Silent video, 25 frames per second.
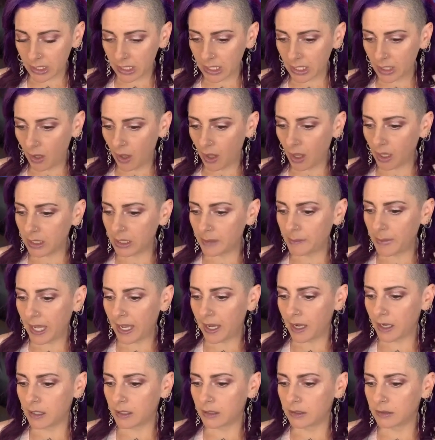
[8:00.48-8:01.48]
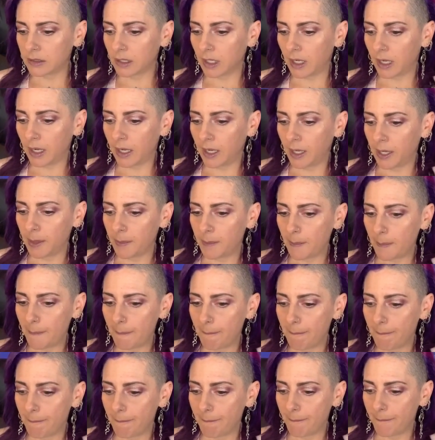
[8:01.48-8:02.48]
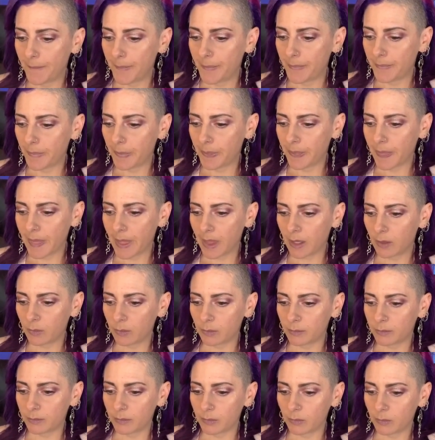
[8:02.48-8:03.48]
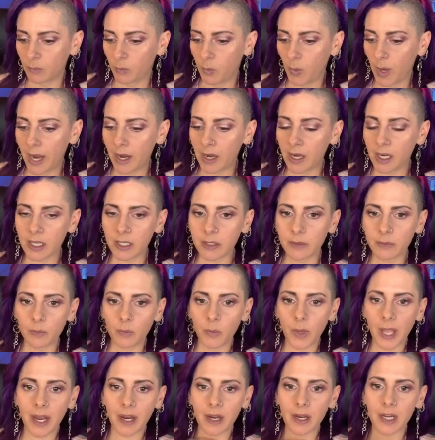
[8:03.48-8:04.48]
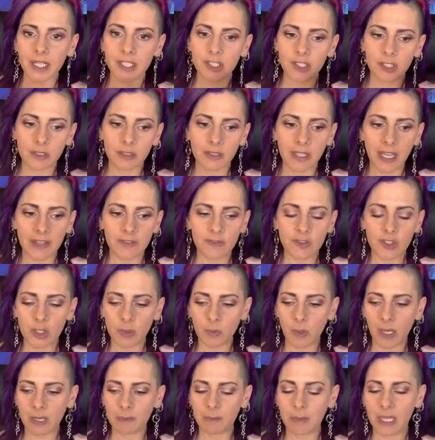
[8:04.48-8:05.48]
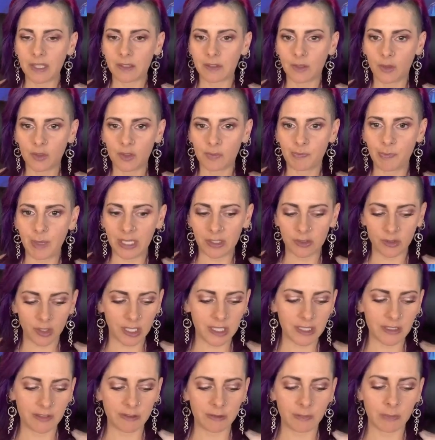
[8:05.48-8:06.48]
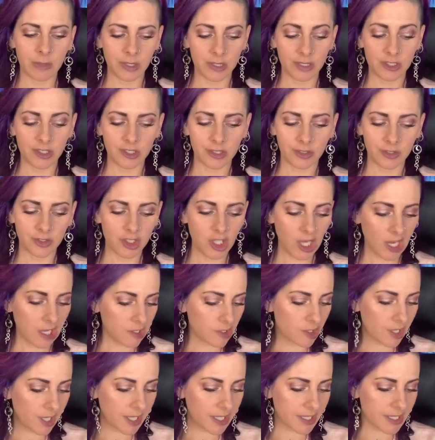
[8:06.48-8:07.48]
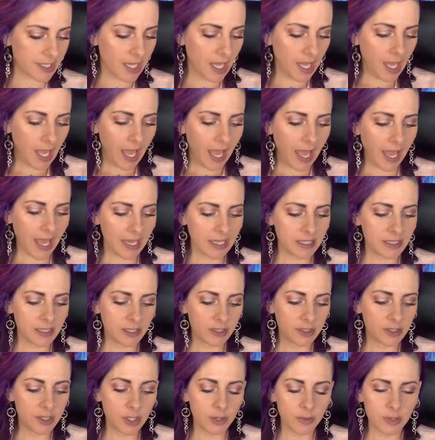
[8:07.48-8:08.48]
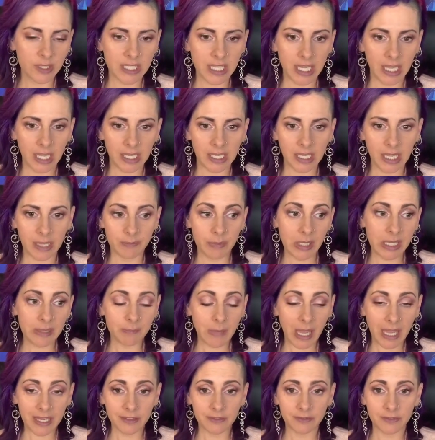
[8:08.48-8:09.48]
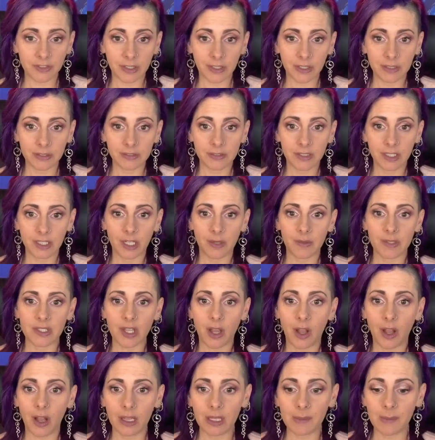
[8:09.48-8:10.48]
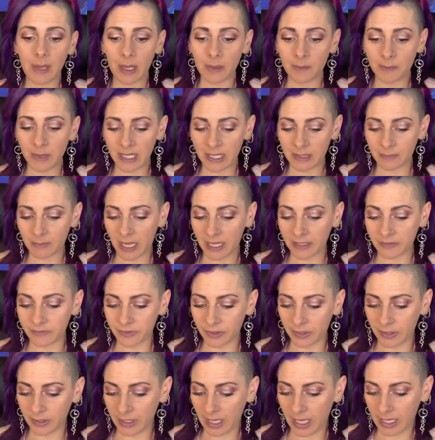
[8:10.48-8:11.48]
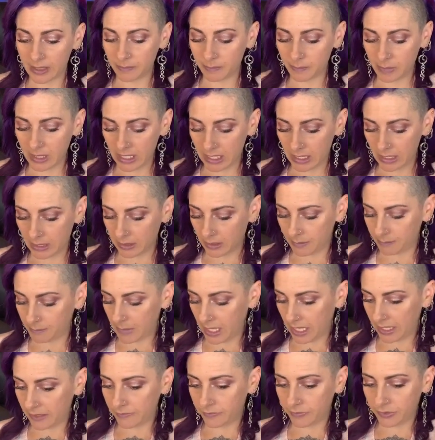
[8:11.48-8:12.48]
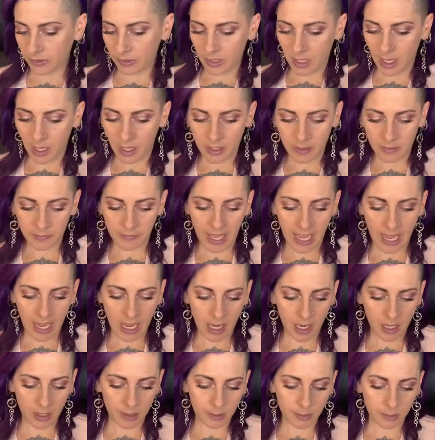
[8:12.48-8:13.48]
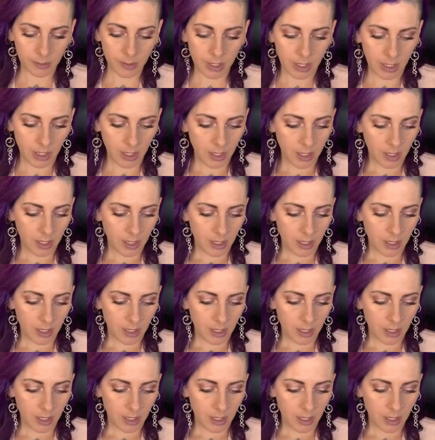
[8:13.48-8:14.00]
really all about um, where where in your life do you want to make those big transformational changes and using and being mindful. You know, it's all about being mindful and being mindful of how